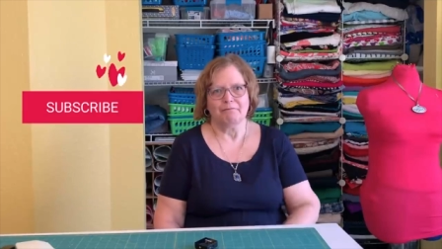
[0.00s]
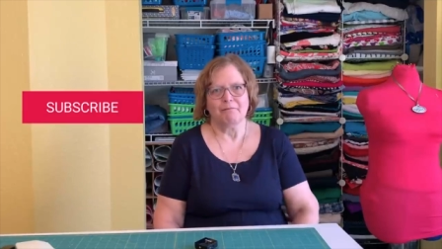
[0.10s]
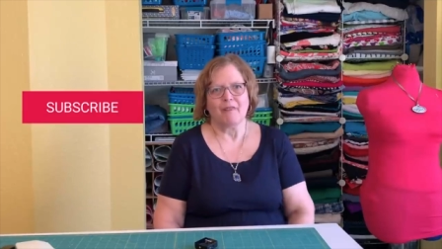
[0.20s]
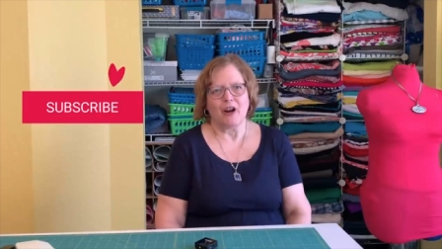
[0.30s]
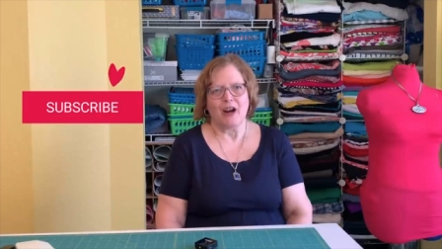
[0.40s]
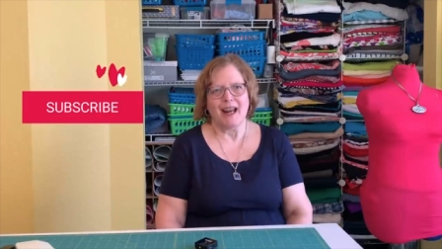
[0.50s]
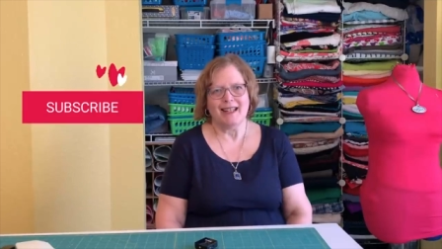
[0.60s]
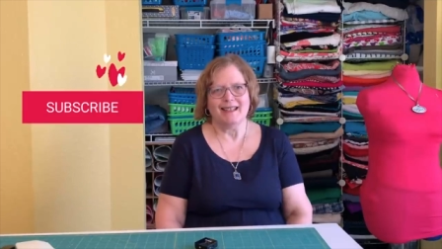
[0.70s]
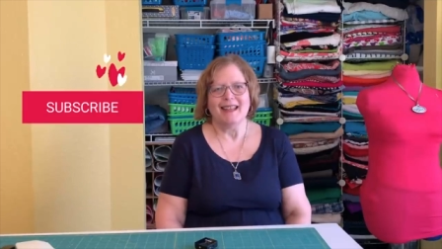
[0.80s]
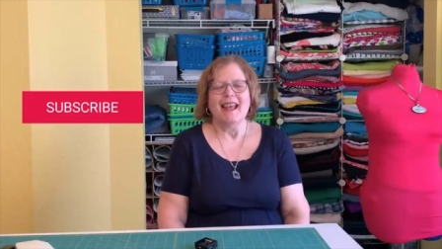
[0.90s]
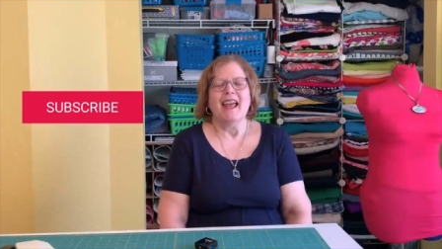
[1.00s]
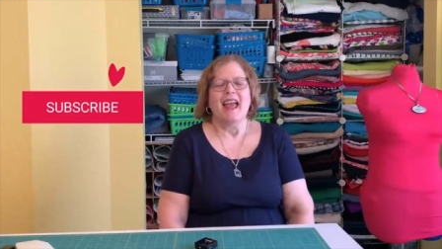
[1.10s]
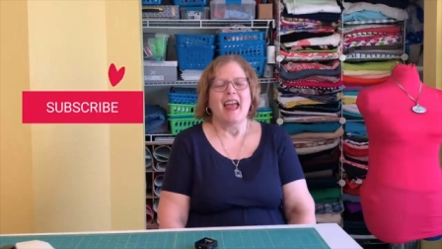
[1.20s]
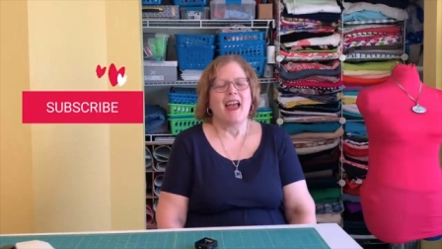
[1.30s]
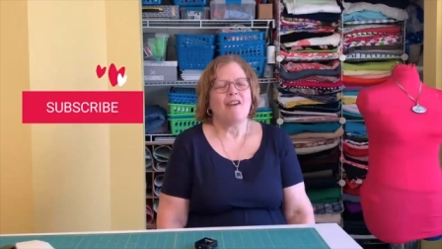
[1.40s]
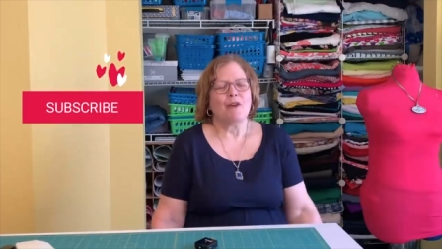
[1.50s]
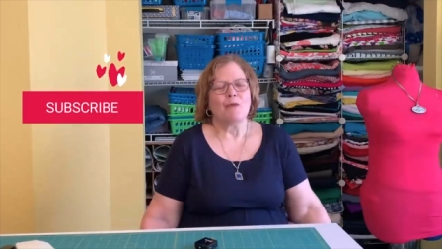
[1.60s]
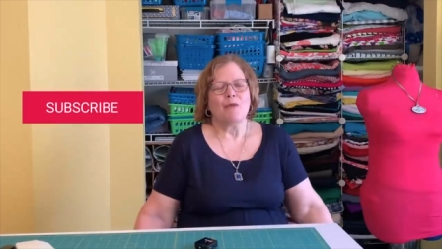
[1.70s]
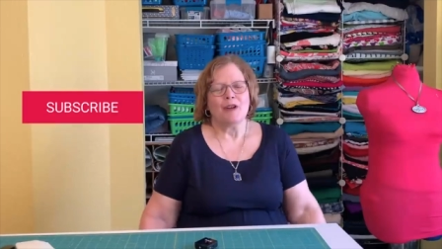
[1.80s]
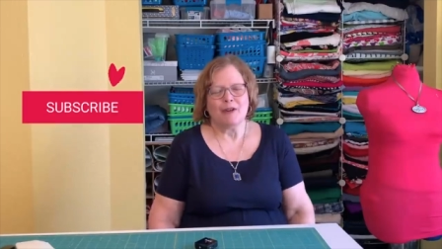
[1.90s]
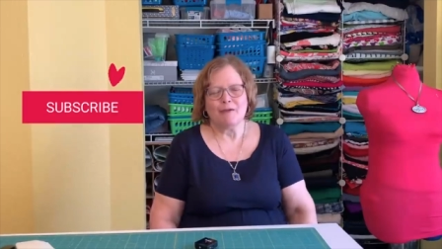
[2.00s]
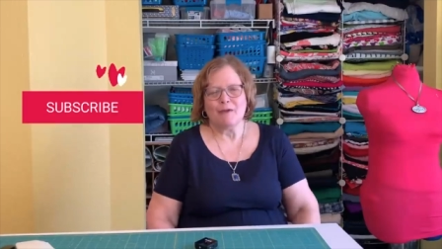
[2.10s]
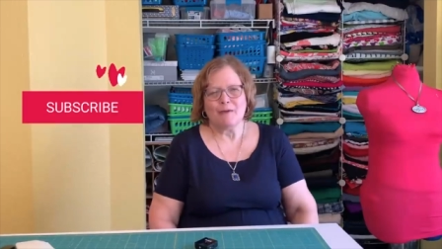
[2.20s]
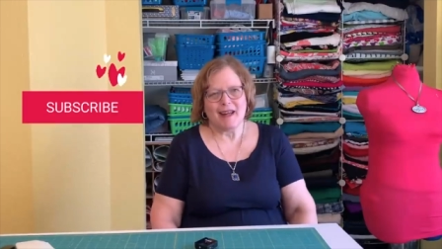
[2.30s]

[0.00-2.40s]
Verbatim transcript: All right? Have a wonderful